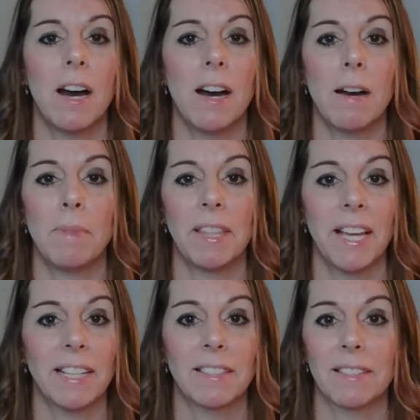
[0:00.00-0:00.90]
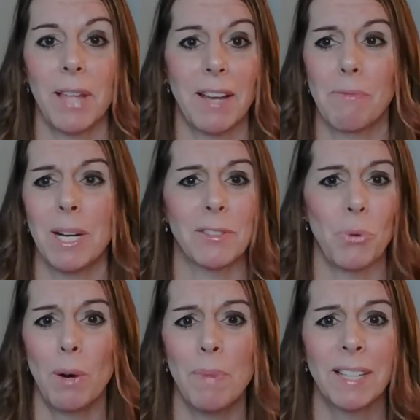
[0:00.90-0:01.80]
And that's like, what,
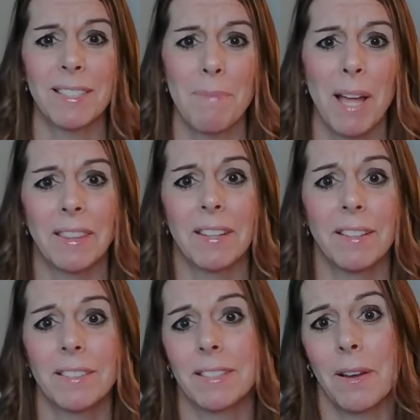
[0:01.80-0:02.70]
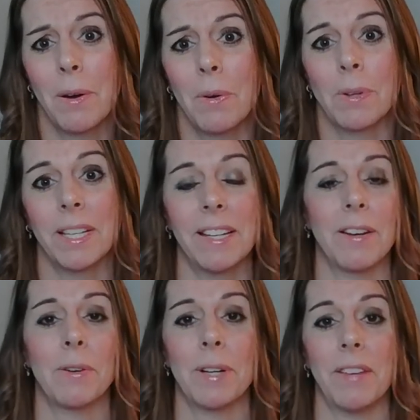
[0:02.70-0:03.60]
12 bucks a month. So, you
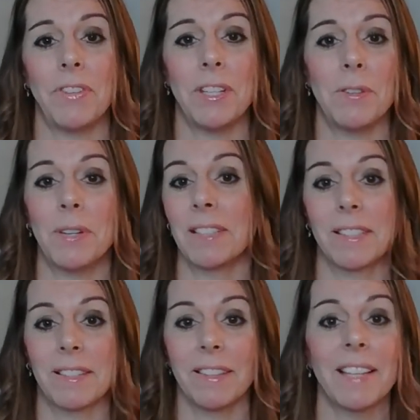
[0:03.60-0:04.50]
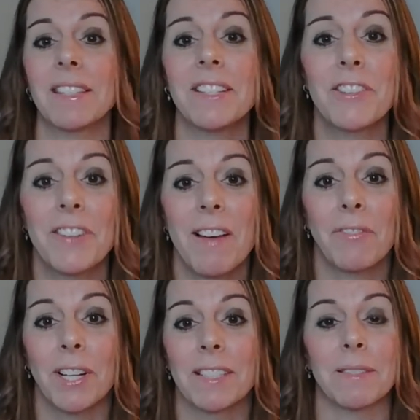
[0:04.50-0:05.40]
know, it's less than your
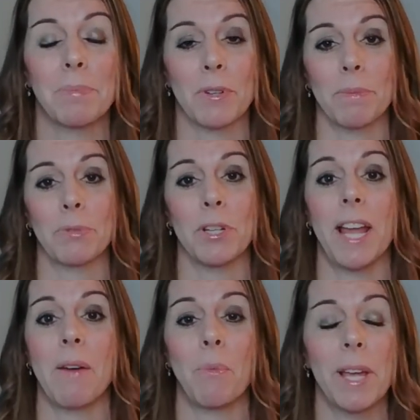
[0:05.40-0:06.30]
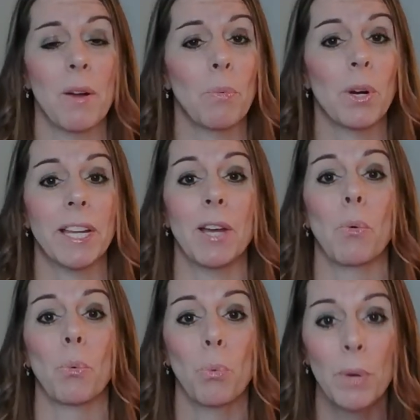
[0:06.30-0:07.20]
Netflix subscription, and we are working
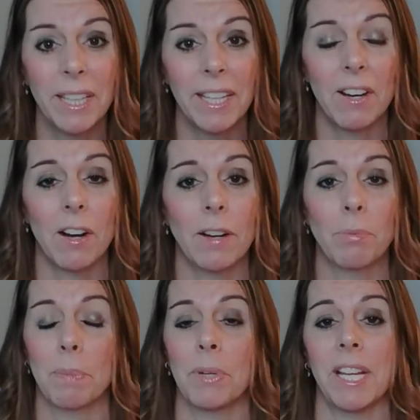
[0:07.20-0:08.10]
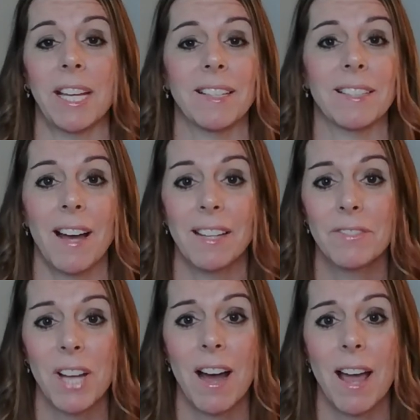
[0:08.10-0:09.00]
really hard. We're putting in a ton of
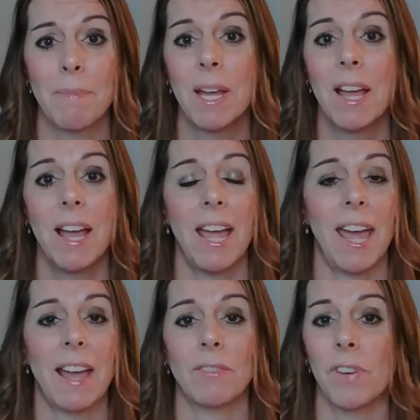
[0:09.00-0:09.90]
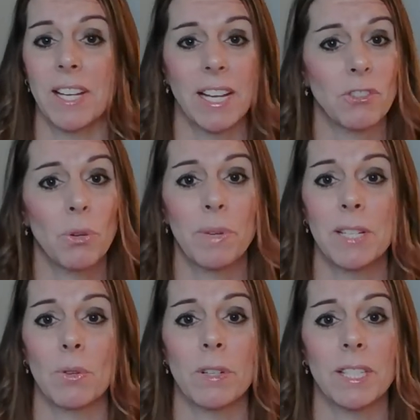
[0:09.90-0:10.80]
time and financial
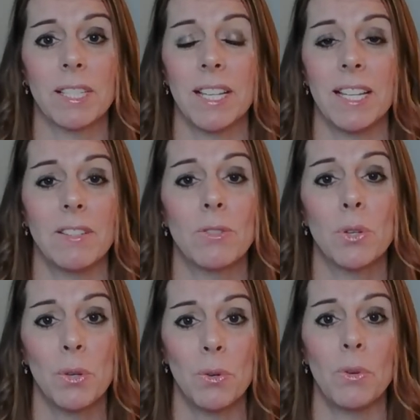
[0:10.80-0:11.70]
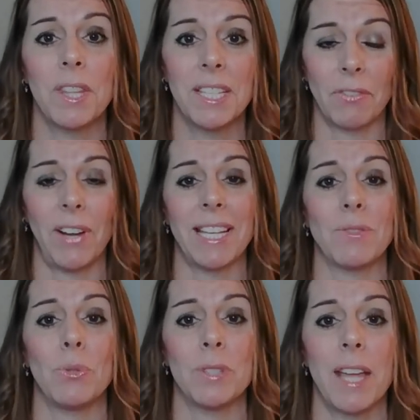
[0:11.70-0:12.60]
resources into this fight
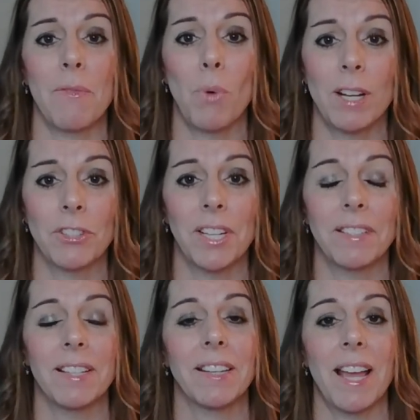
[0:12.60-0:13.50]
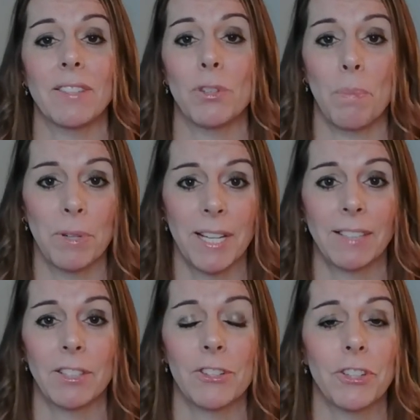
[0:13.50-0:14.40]
to save Washington and to
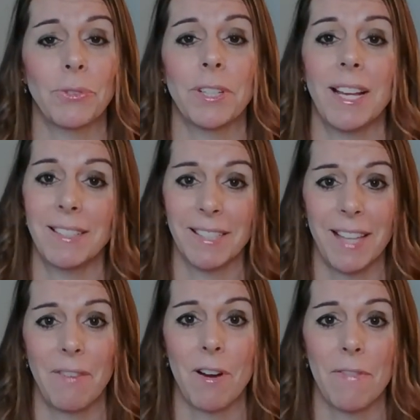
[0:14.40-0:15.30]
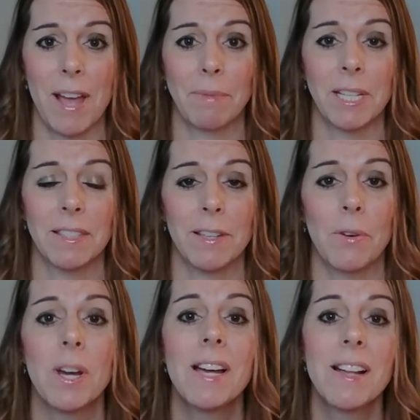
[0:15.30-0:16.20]
protect our children and to save our families.
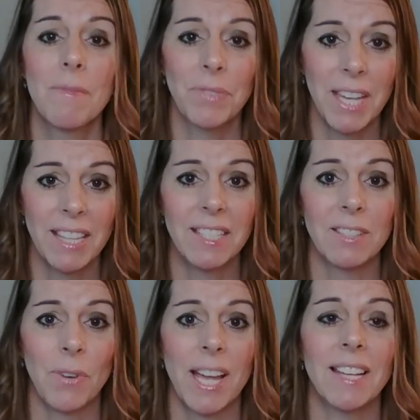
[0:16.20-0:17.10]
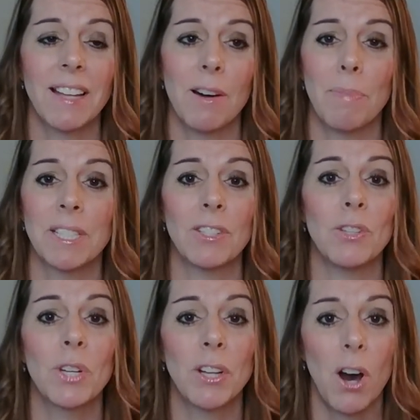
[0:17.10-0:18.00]
So get in this fight and help us.
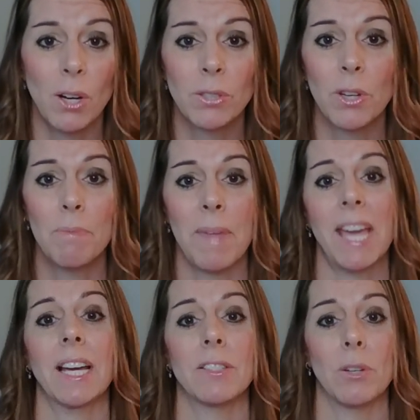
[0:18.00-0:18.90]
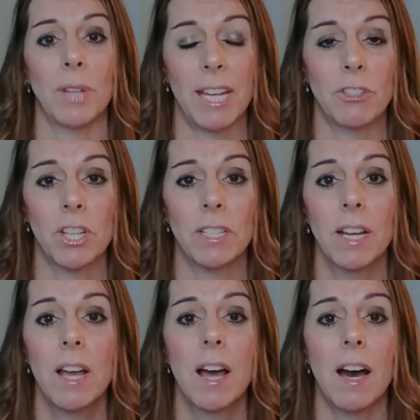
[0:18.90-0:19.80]
You can also make a
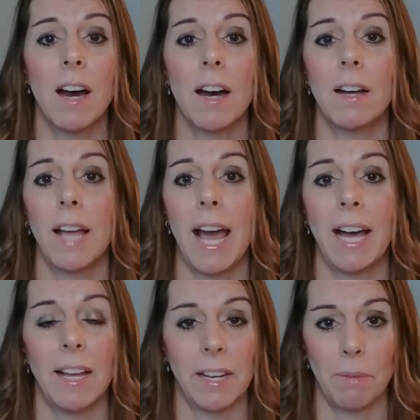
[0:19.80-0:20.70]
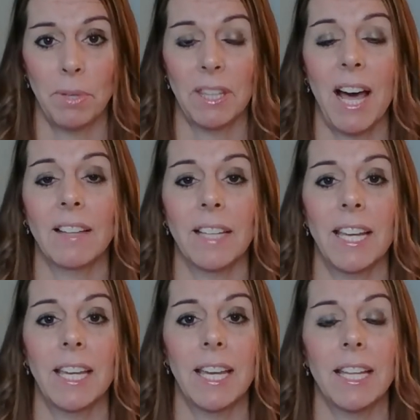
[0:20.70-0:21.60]
donation and I'll put that
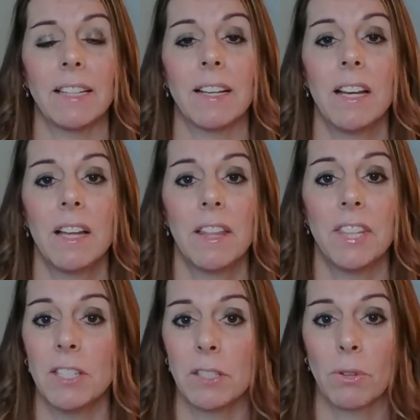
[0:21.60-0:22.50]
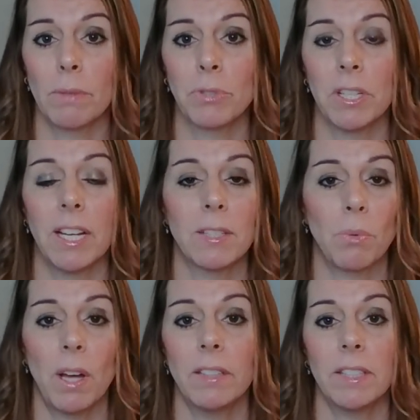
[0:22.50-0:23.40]
link in the description as
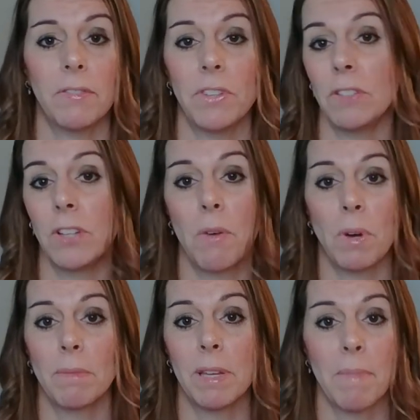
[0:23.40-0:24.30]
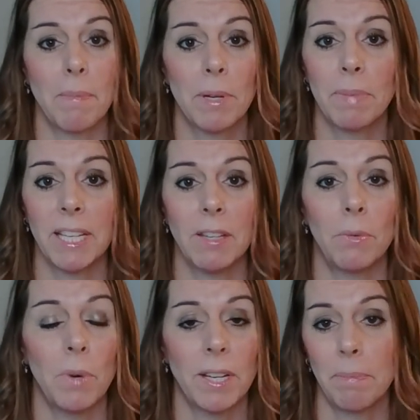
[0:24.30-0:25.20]
well. If you don't want to be a member, but
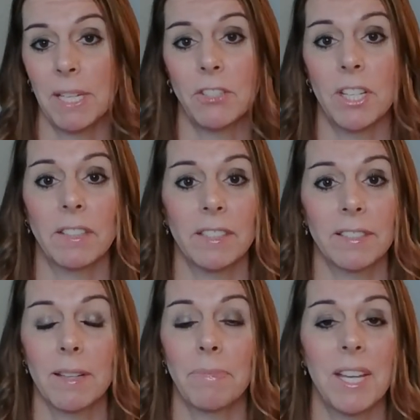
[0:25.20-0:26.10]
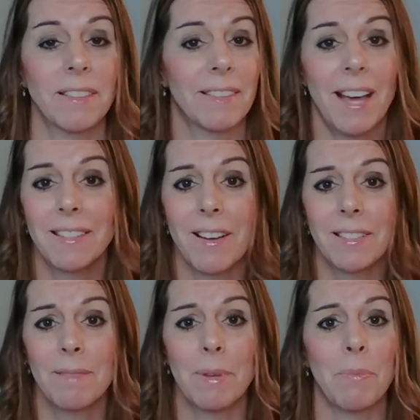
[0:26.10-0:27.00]
you want to pitch in a little something, that's
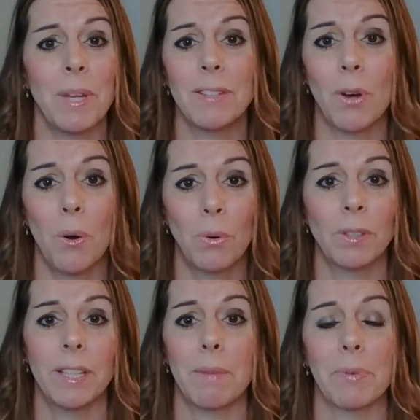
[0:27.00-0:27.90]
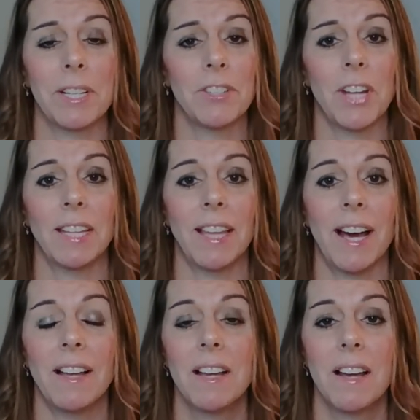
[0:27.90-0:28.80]
awesome. And we totally appreciate that.